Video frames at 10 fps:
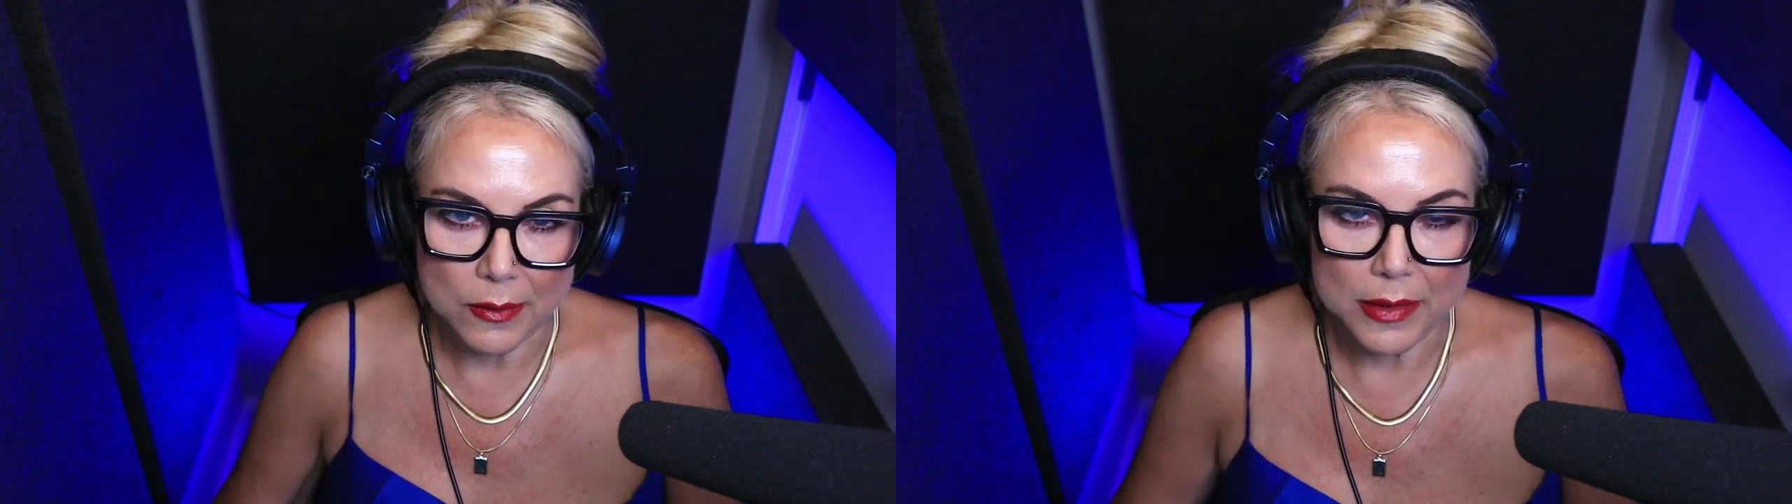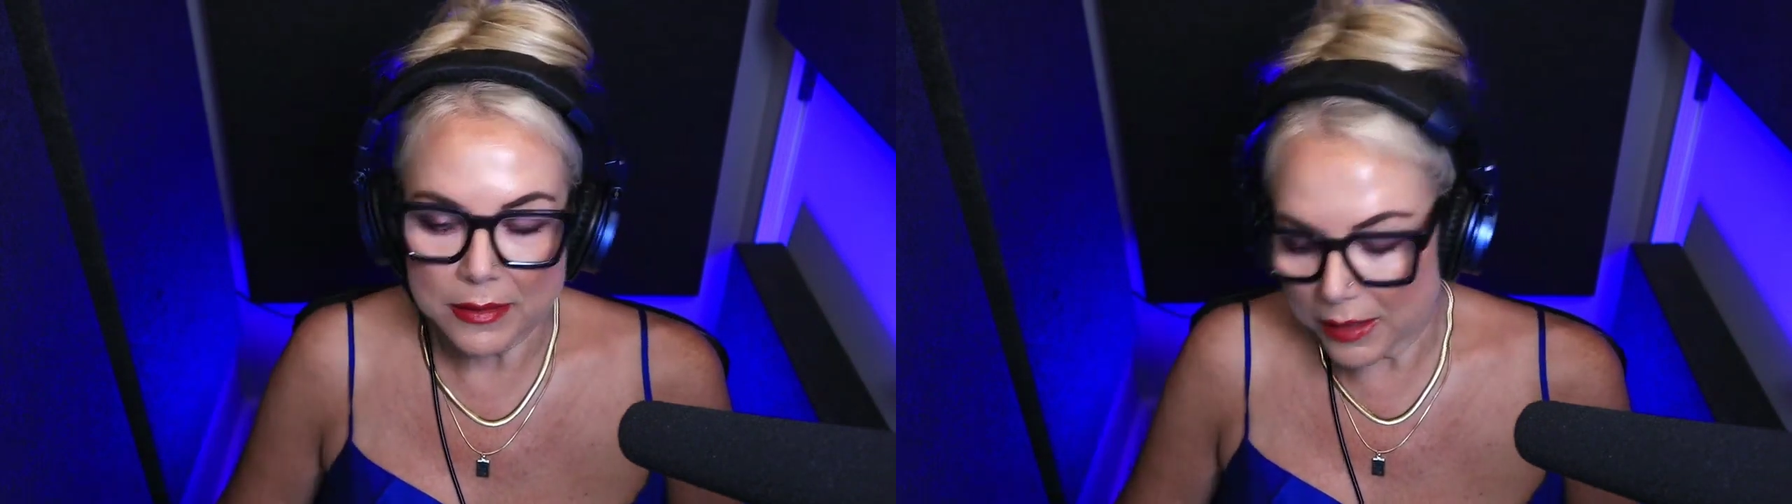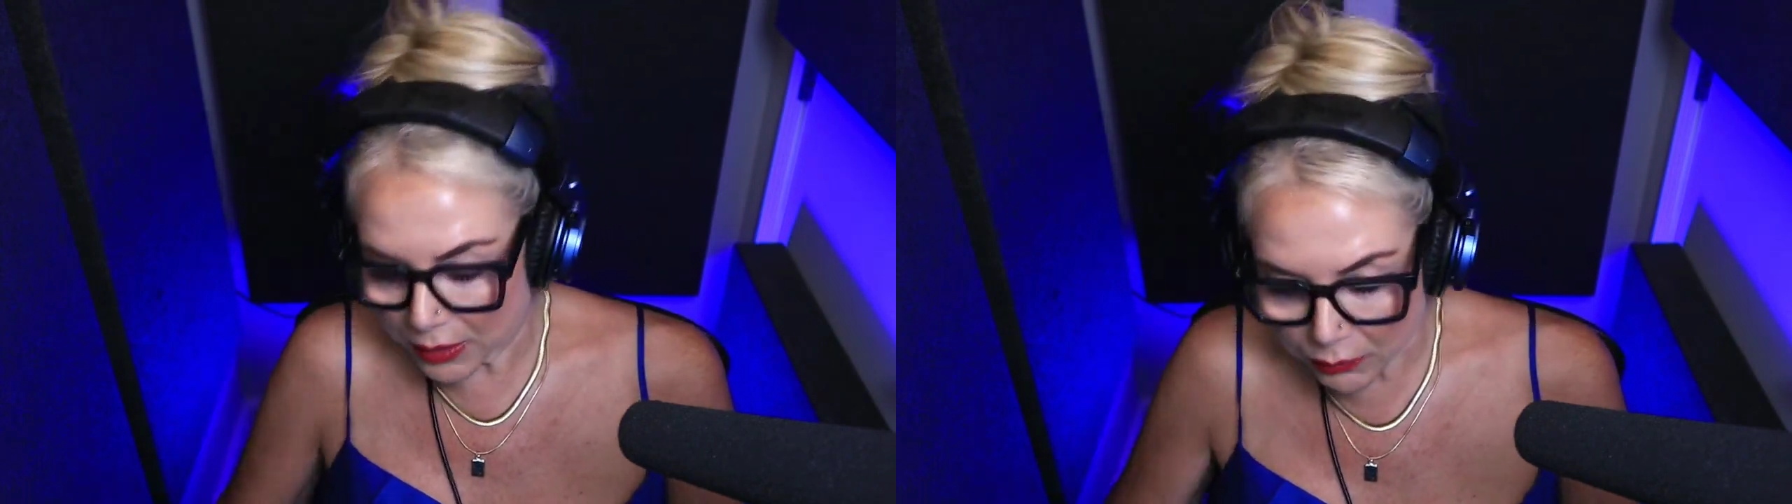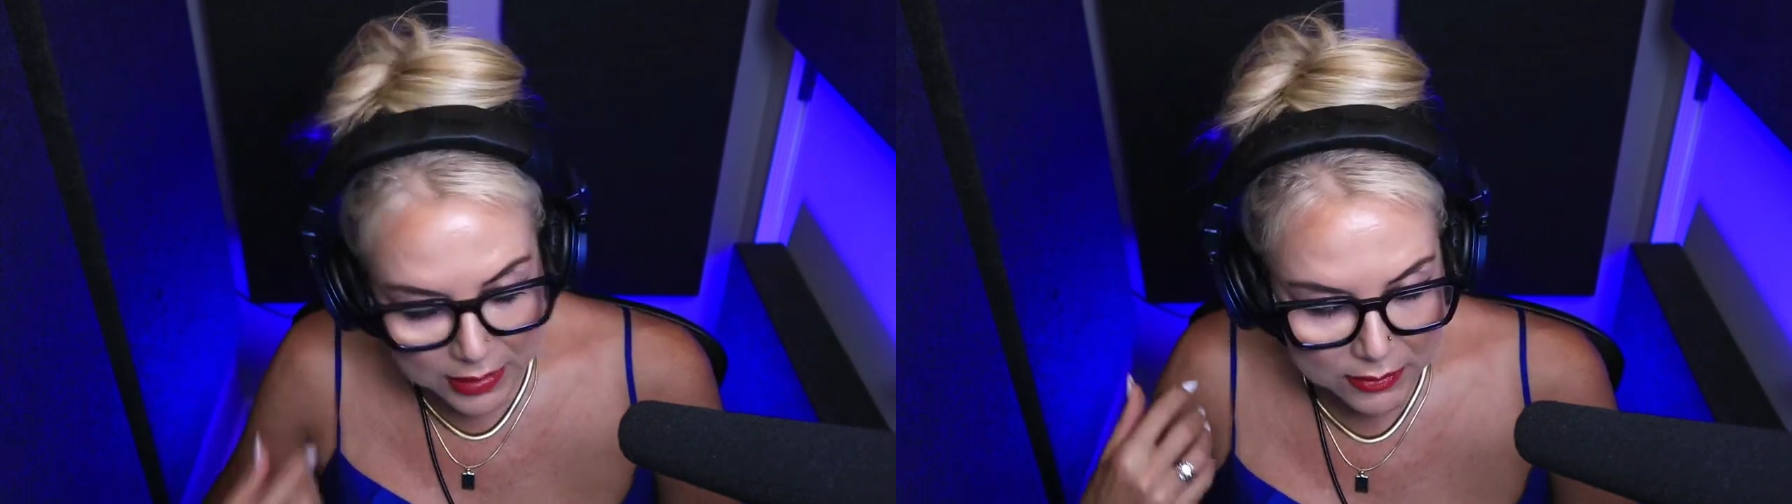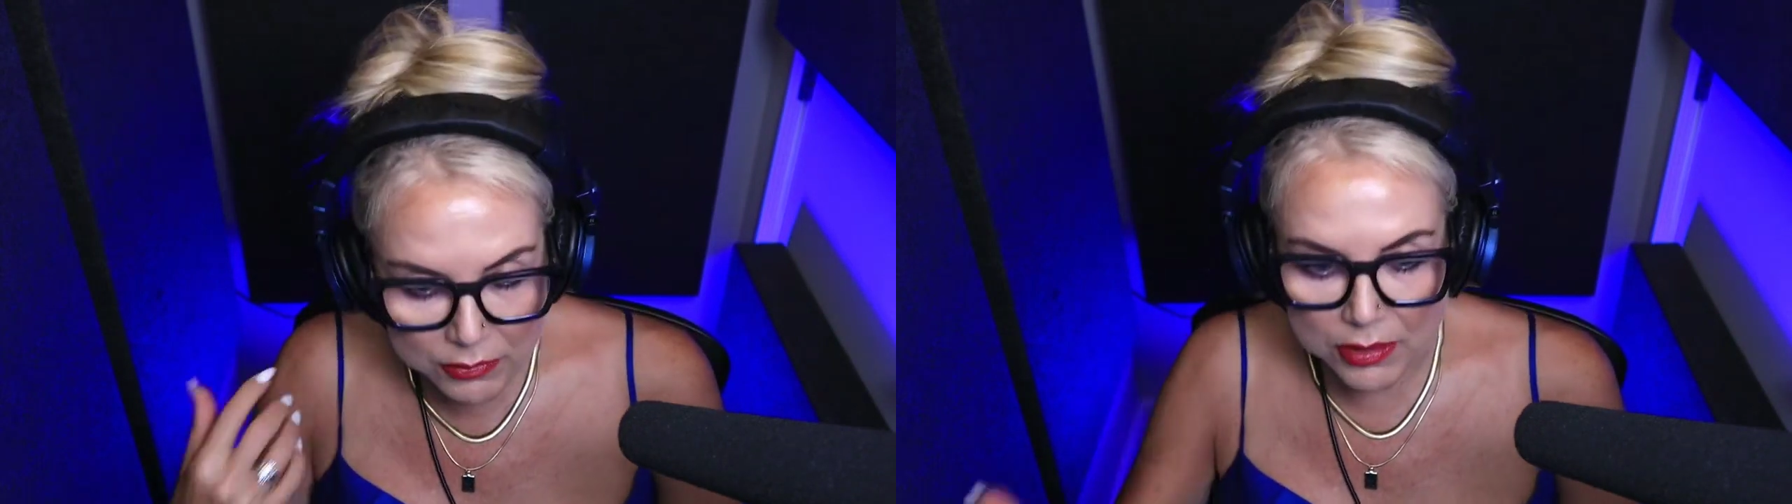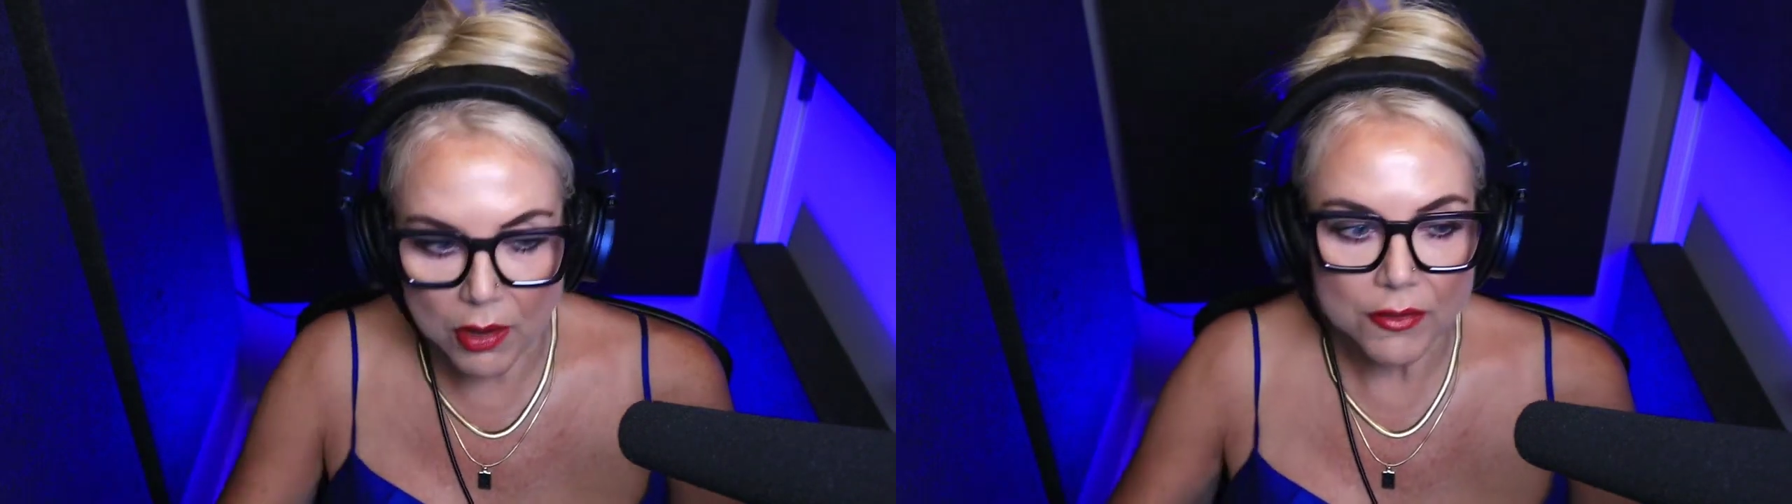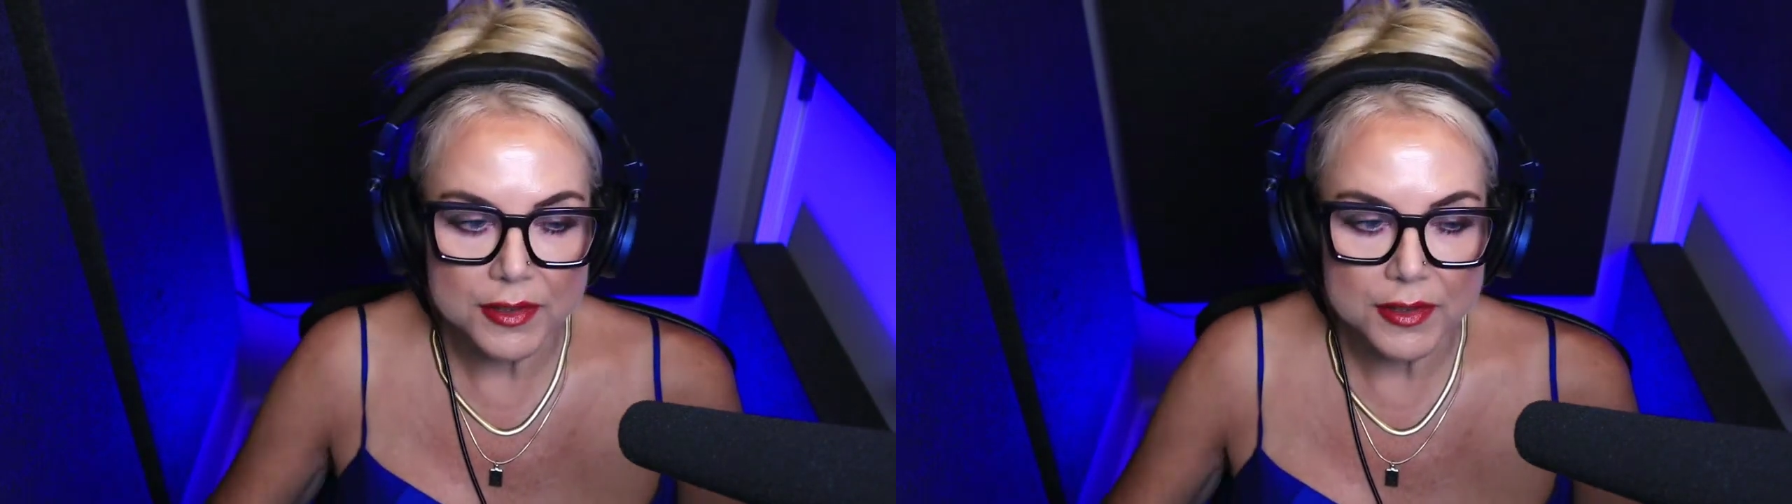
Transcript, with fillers: and and you you solve